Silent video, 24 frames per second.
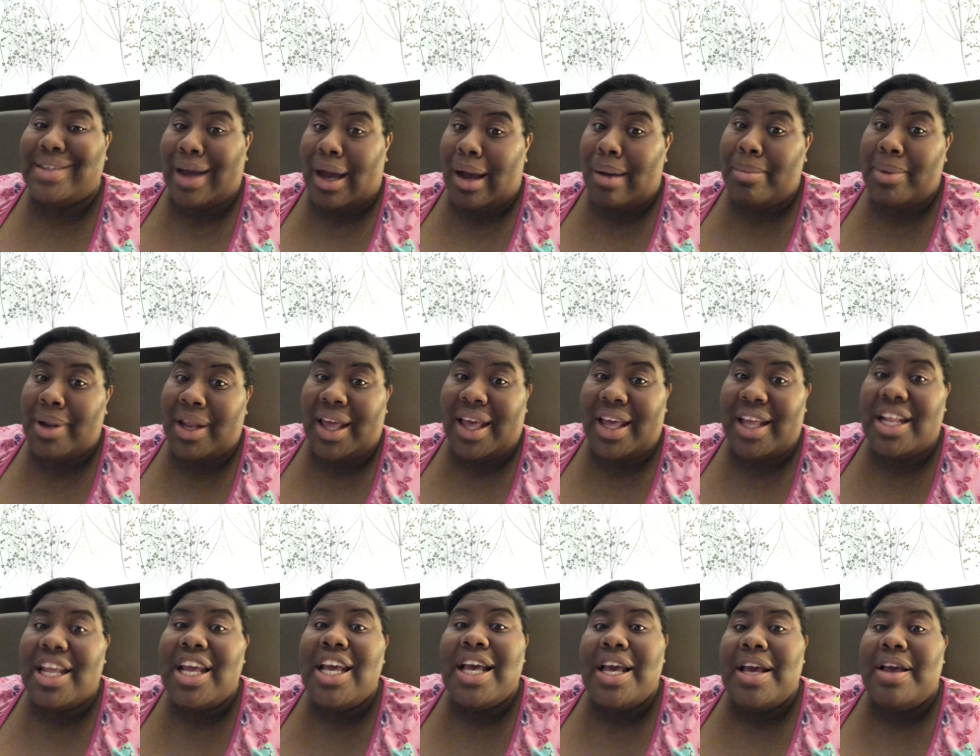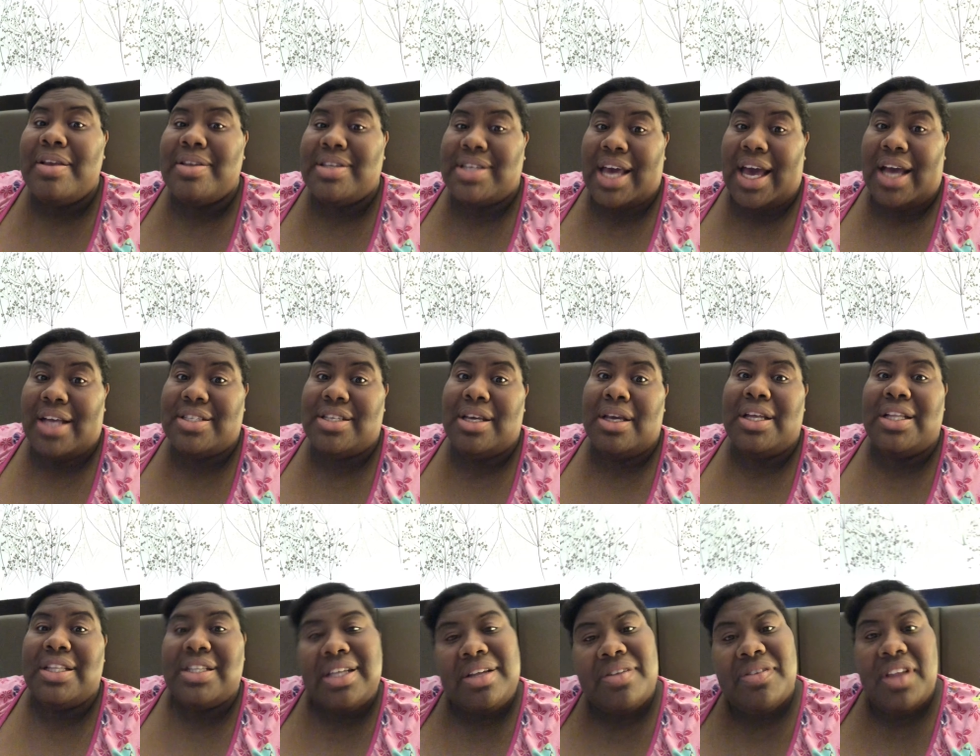dominant tag
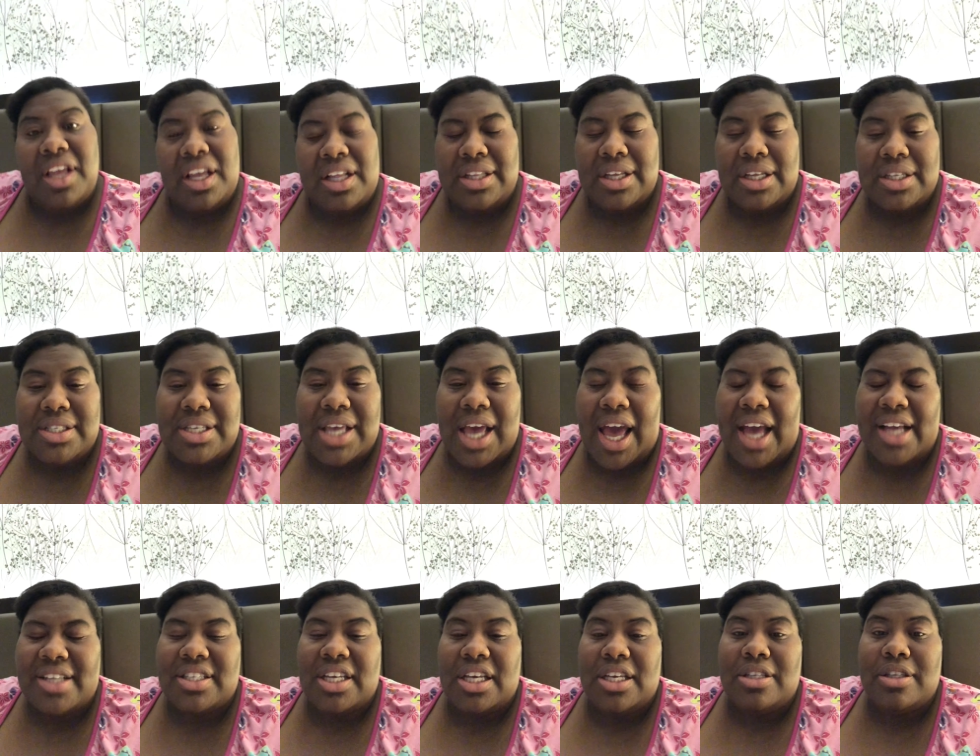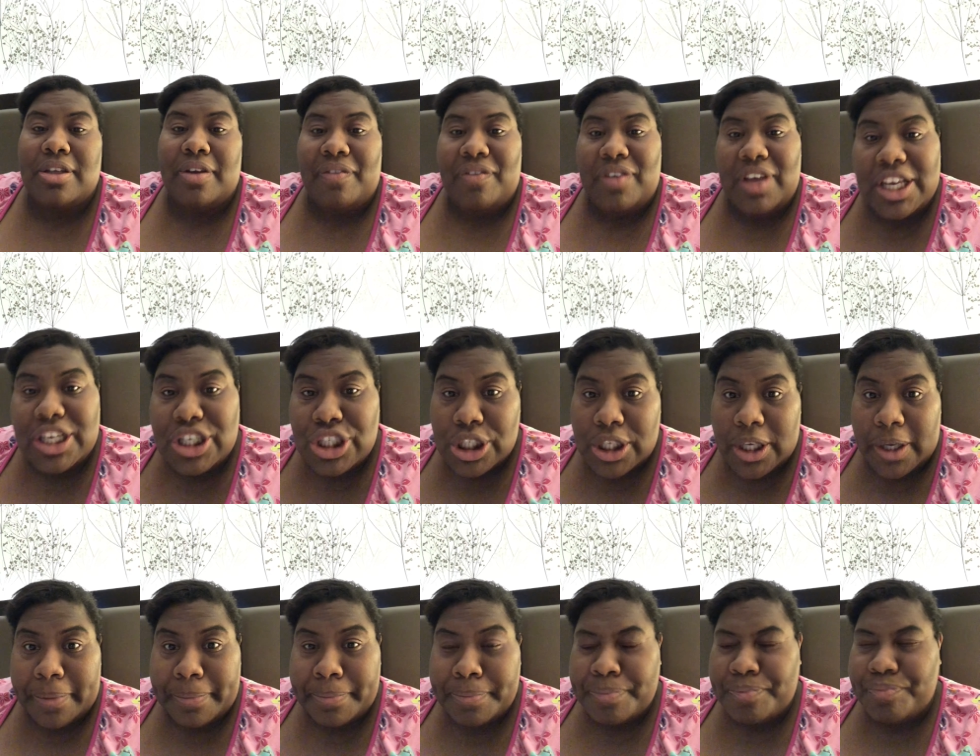team in the tag team
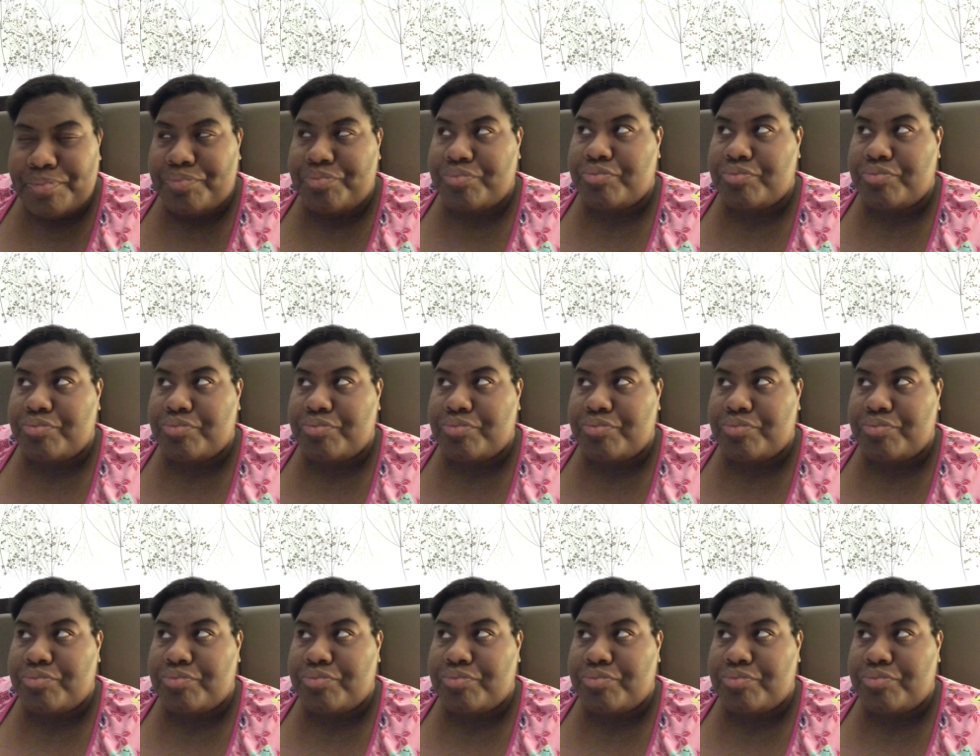division.